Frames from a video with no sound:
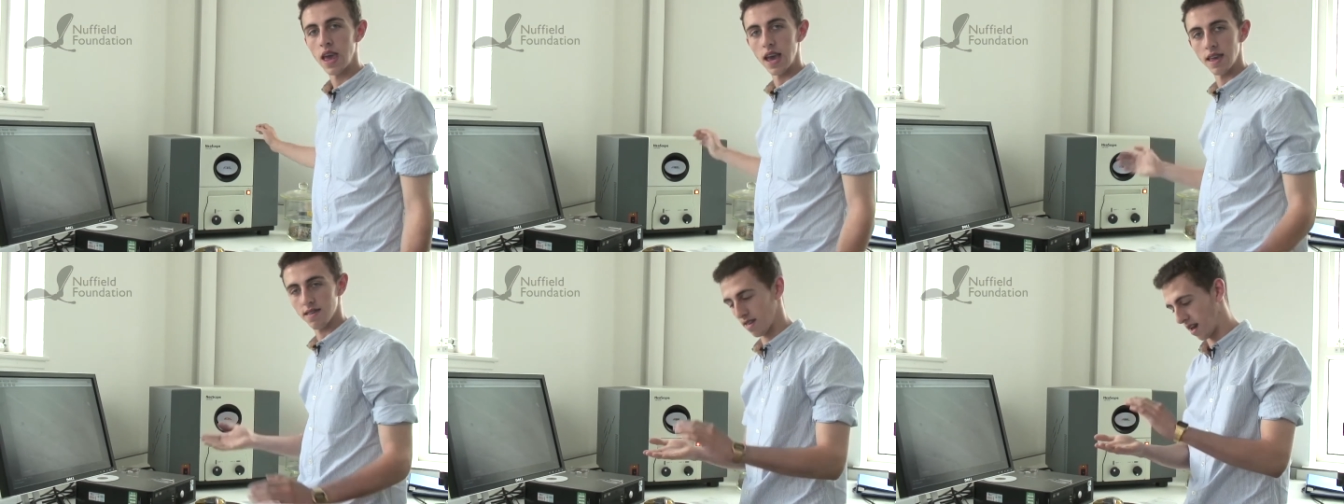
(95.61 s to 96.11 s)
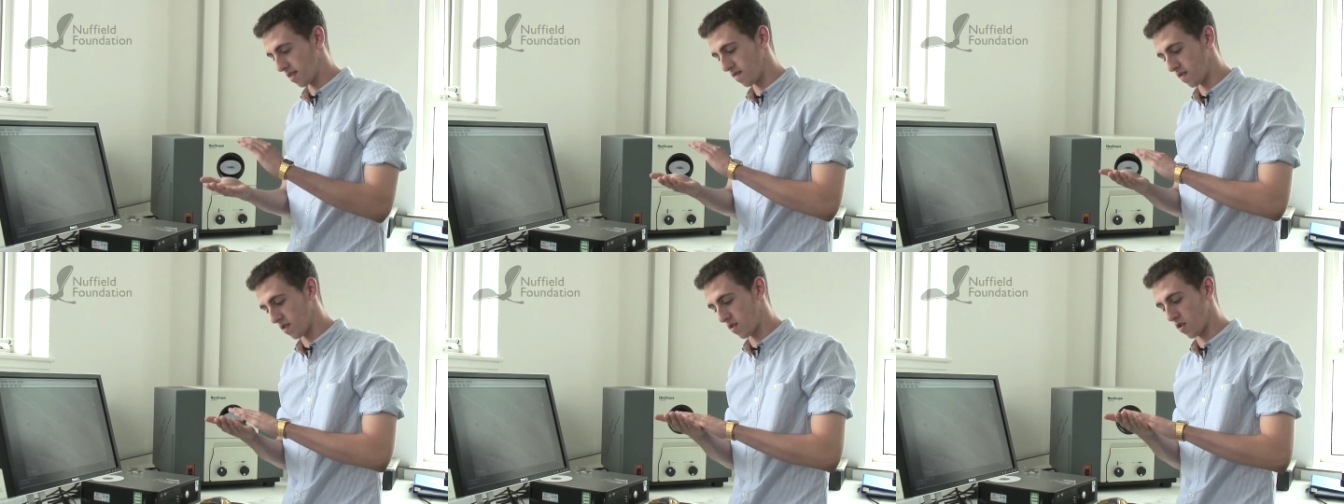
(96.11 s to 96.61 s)
It
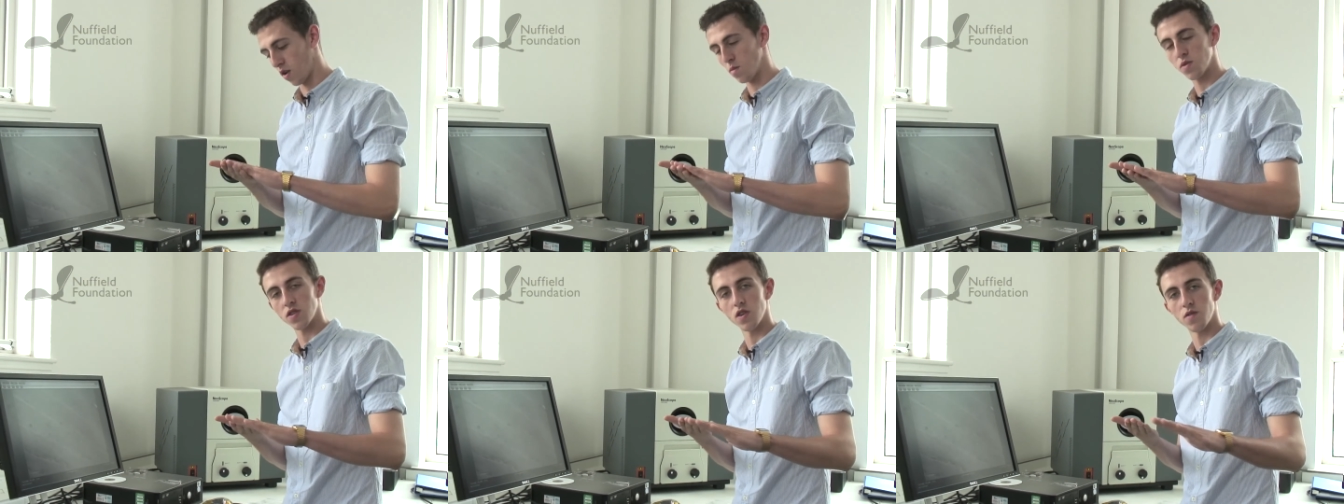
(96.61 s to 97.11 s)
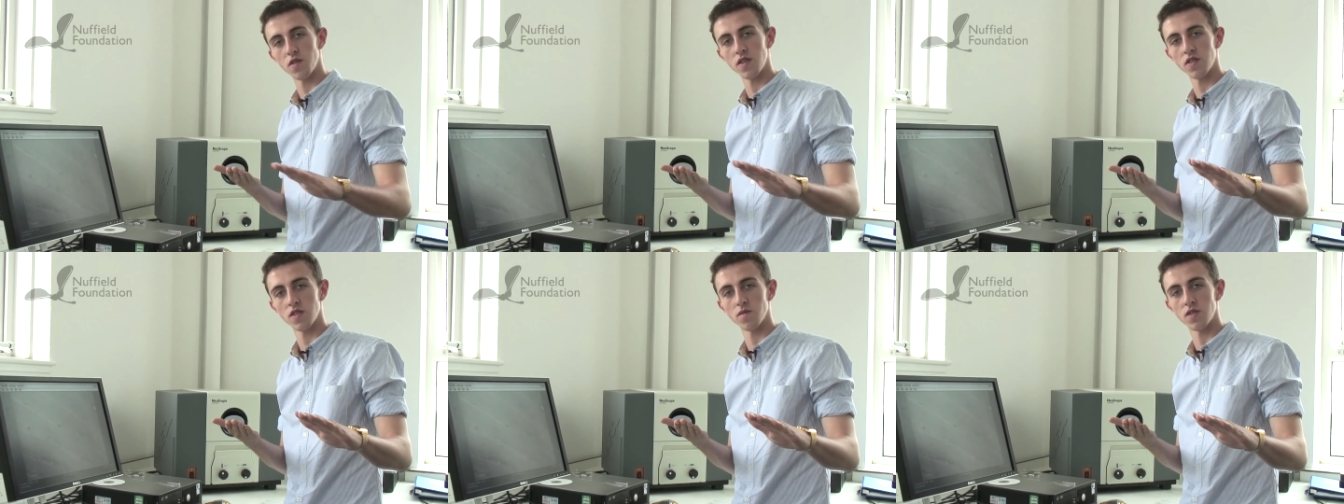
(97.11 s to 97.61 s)
scans the top
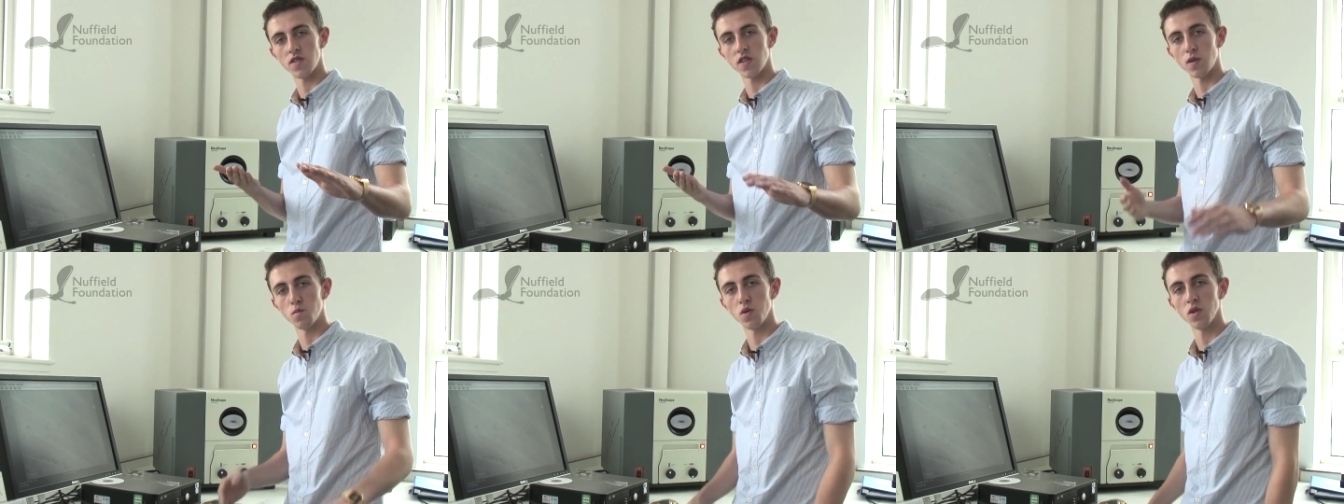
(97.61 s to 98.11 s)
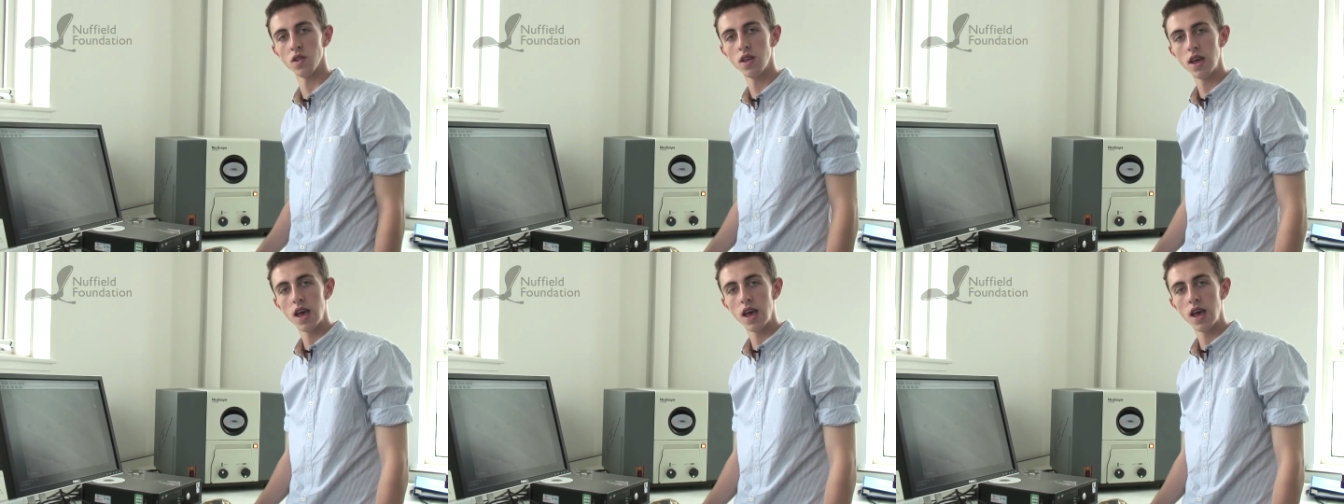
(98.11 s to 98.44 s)
surface of the sample